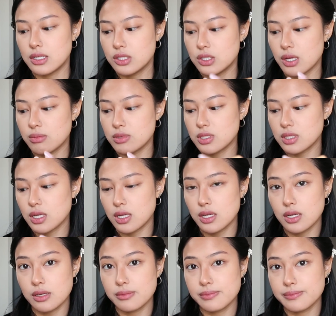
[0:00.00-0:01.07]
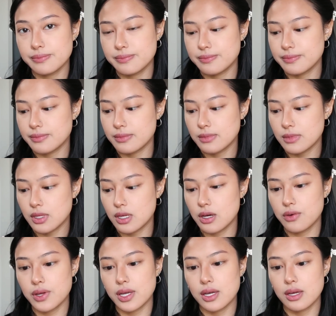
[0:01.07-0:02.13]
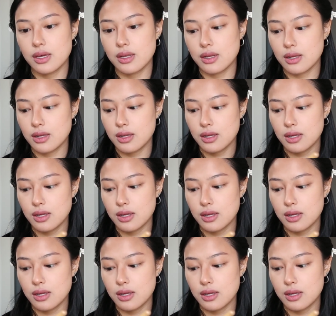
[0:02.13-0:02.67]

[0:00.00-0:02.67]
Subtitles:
So I'm just gonna go in.